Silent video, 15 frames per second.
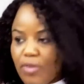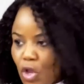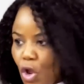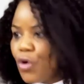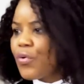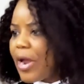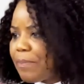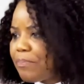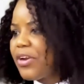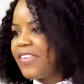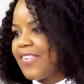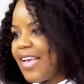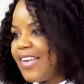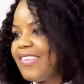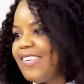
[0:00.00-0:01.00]

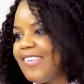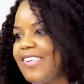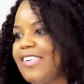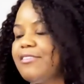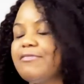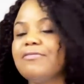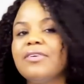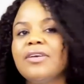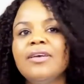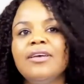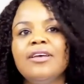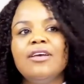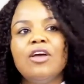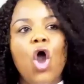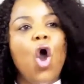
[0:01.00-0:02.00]
representative,
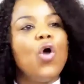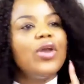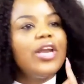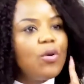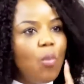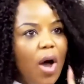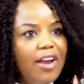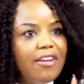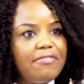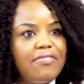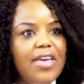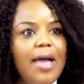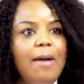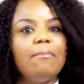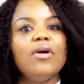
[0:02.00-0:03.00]
only one of
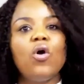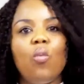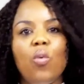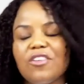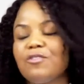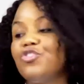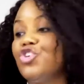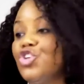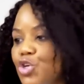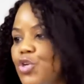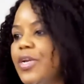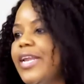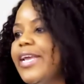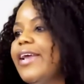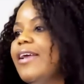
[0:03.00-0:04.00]
them was
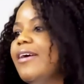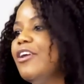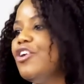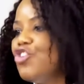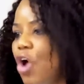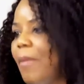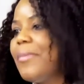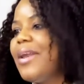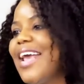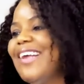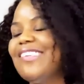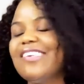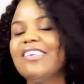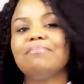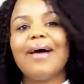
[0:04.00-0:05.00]
duly
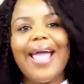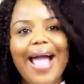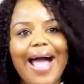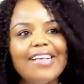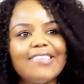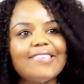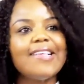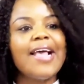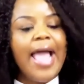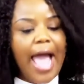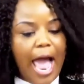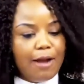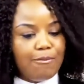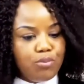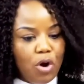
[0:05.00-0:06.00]
nominated by us
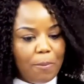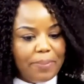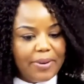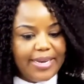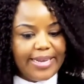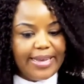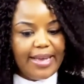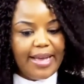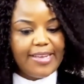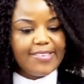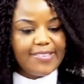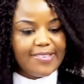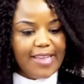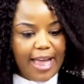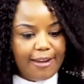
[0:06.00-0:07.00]
and properly
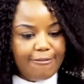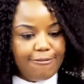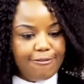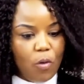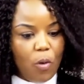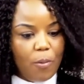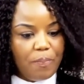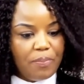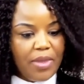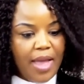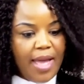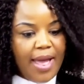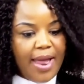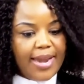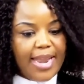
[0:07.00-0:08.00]
signed for.
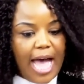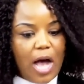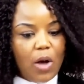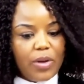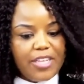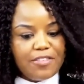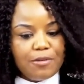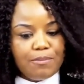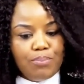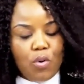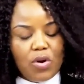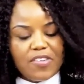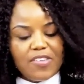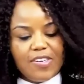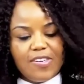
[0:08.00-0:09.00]
Now, it's
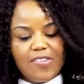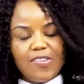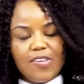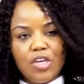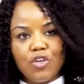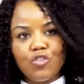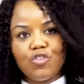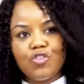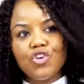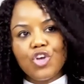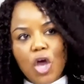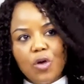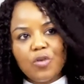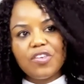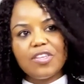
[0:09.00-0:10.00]
important to
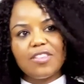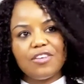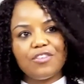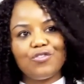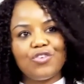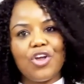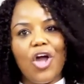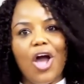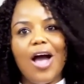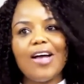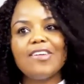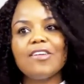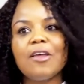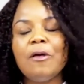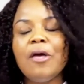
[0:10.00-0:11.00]
note in this
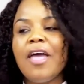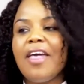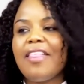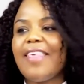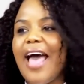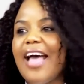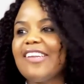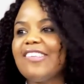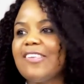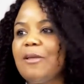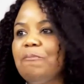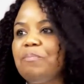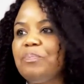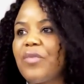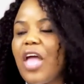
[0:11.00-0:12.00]
regard that
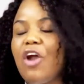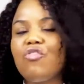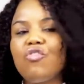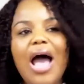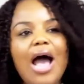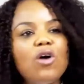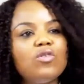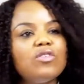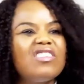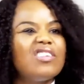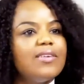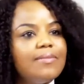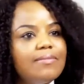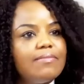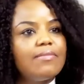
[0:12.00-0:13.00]
around
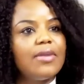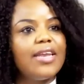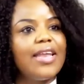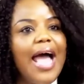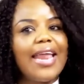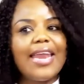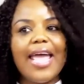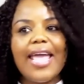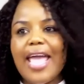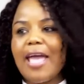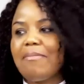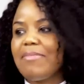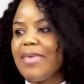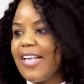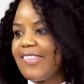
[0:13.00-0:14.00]
9
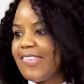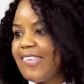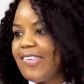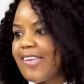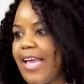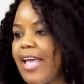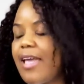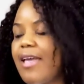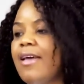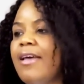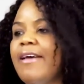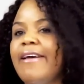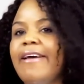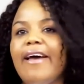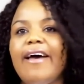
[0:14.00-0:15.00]
a.m. yesterday,
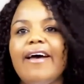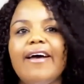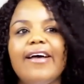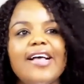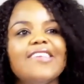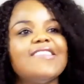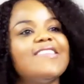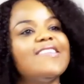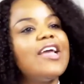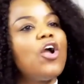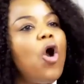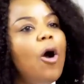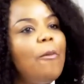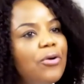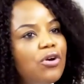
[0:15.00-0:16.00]
a
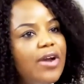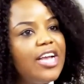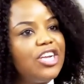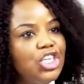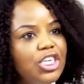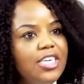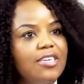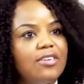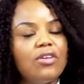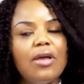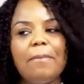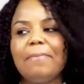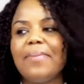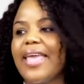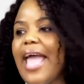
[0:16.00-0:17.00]
sting operation
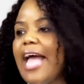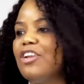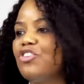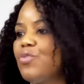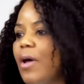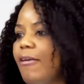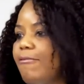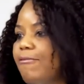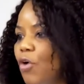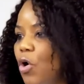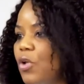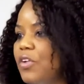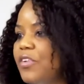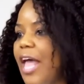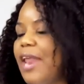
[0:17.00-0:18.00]
began to
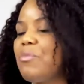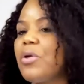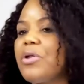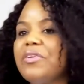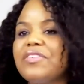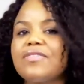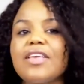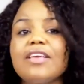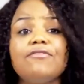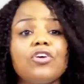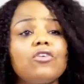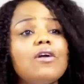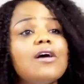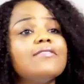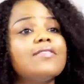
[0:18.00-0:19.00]
unfold, and we received
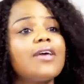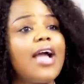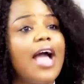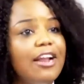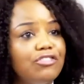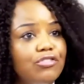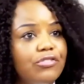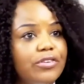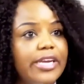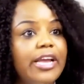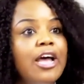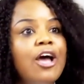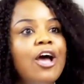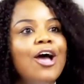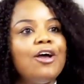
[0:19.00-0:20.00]
across the country
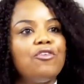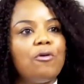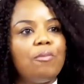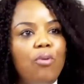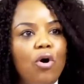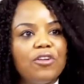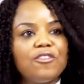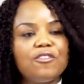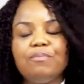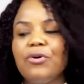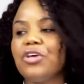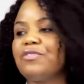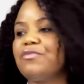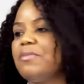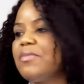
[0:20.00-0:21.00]
reports
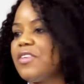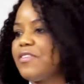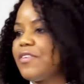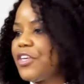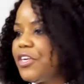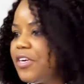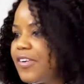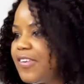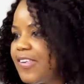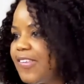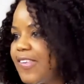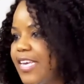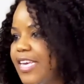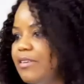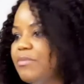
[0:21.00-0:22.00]
both from the security
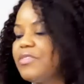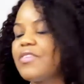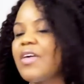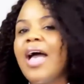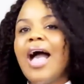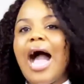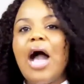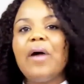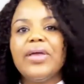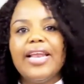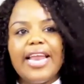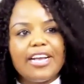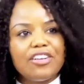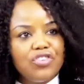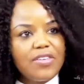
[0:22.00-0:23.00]
teams, our
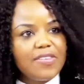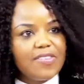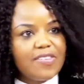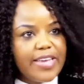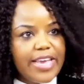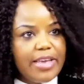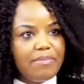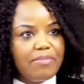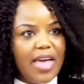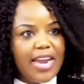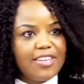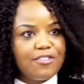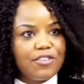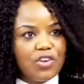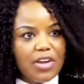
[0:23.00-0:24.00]
elections team that
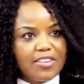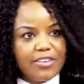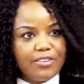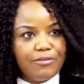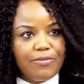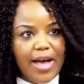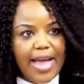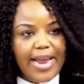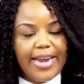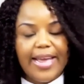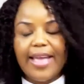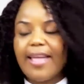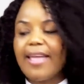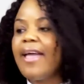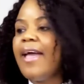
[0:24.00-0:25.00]
had started
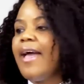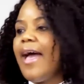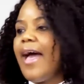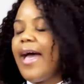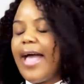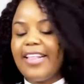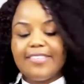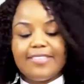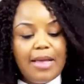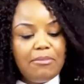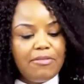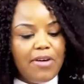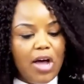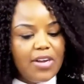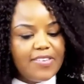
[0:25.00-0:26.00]
filing, and some
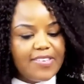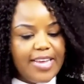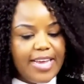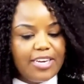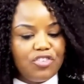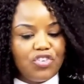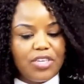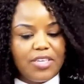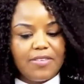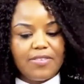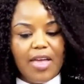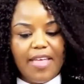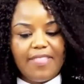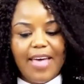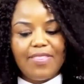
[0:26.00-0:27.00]
of our intelligence
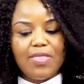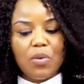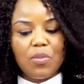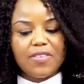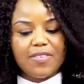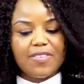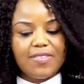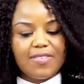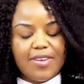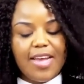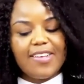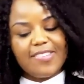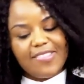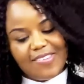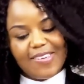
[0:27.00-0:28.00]
that there was
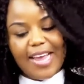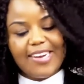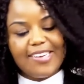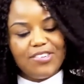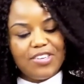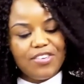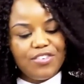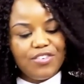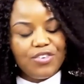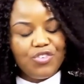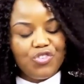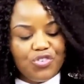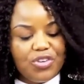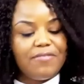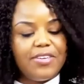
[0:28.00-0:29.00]
a
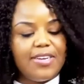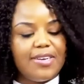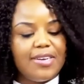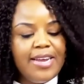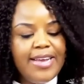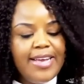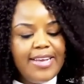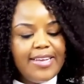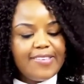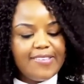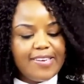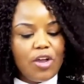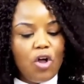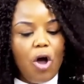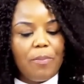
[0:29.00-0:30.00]
state-driven
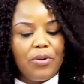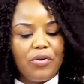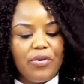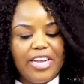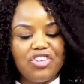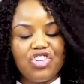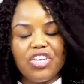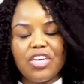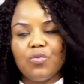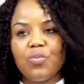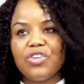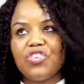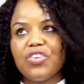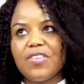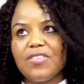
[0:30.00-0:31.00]
sting operation
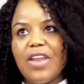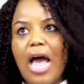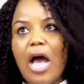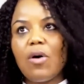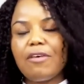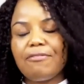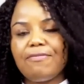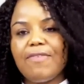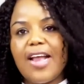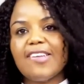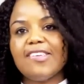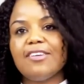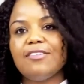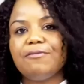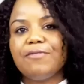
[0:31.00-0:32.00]
which has now
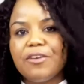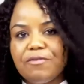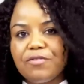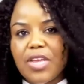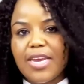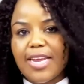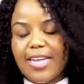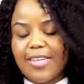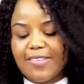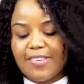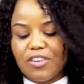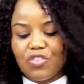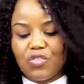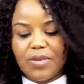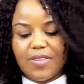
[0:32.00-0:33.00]
affected 15
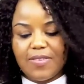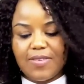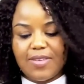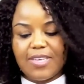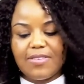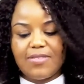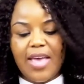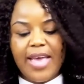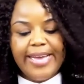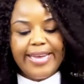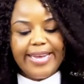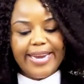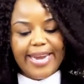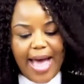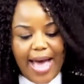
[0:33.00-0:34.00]
constituencies
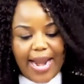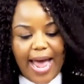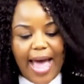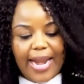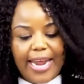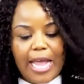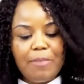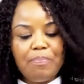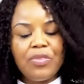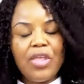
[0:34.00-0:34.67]
in Harare,